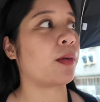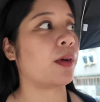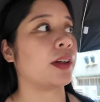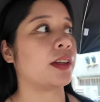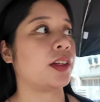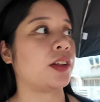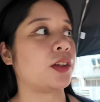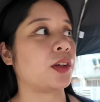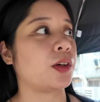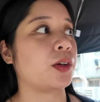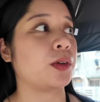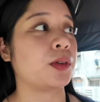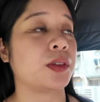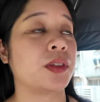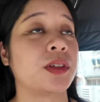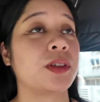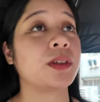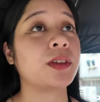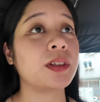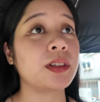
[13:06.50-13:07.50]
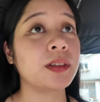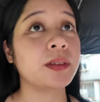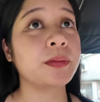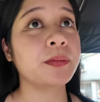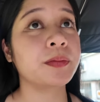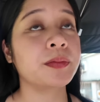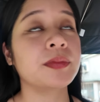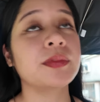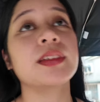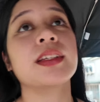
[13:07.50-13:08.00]
wanted to go to
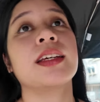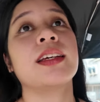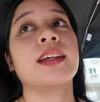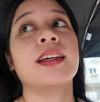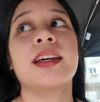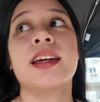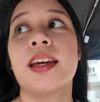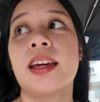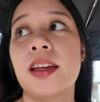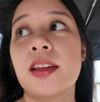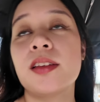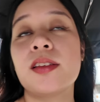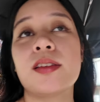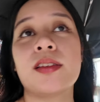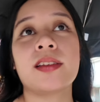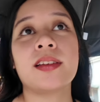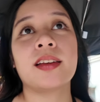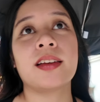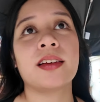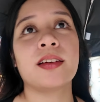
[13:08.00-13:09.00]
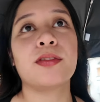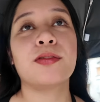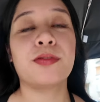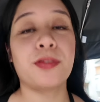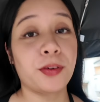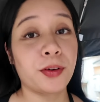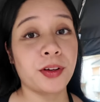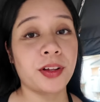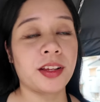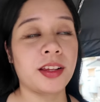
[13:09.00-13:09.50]
is
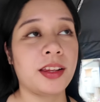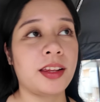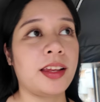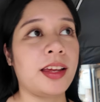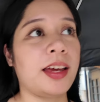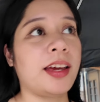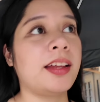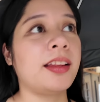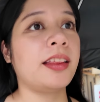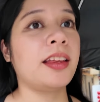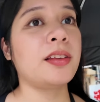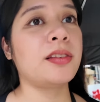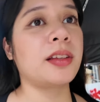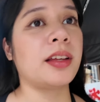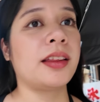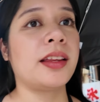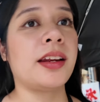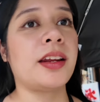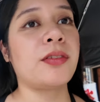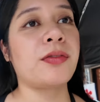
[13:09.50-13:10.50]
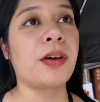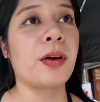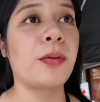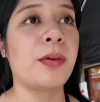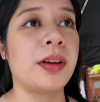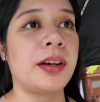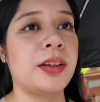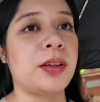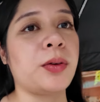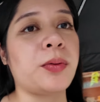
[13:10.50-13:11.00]
full, and they said that if I
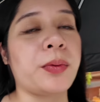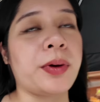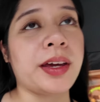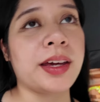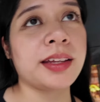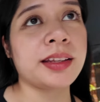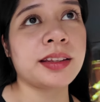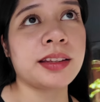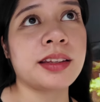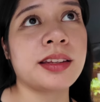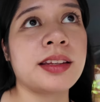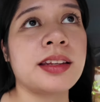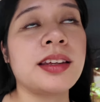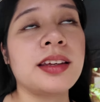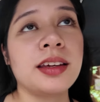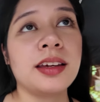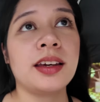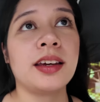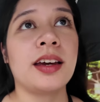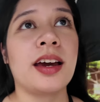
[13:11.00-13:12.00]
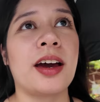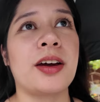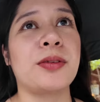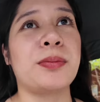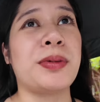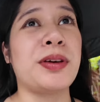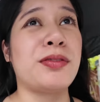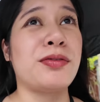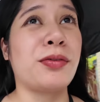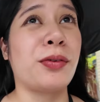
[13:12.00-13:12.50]
wanted to wait,
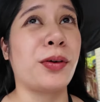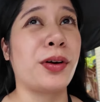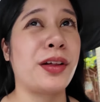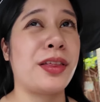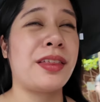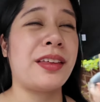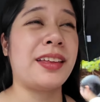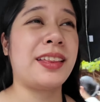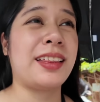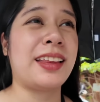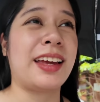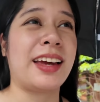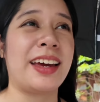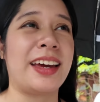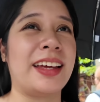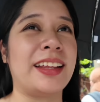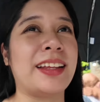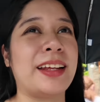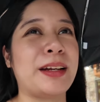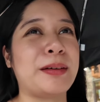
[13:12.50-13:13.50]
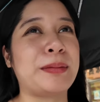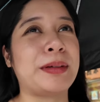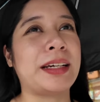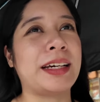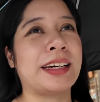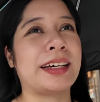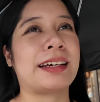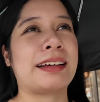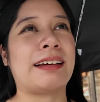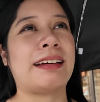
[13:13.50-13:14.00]
I'd be fourth in line. And I'm
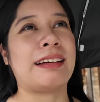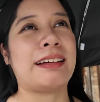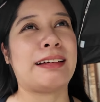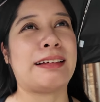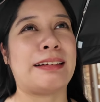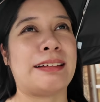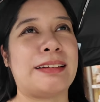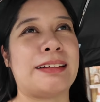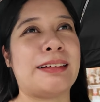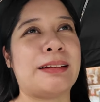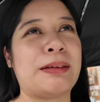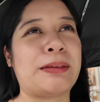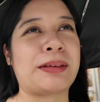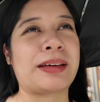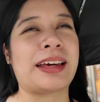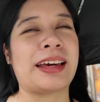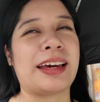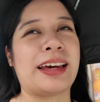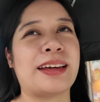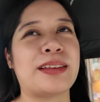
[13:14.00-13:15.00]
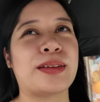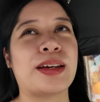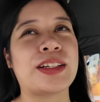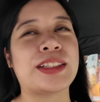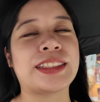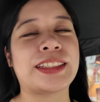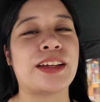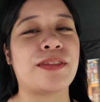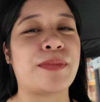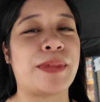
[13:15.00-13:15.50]
like, okay. So I
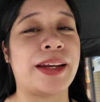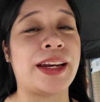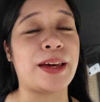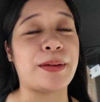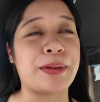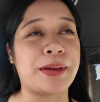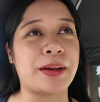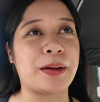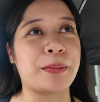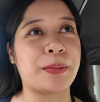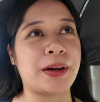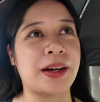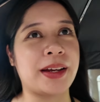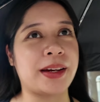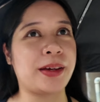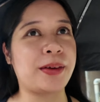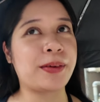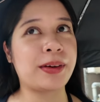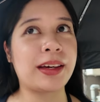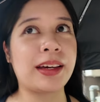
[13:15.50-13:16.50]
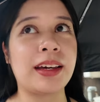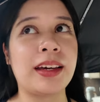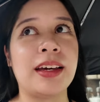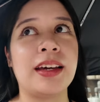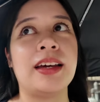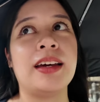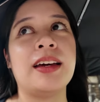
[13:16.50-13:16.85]
just left my name and number anyway,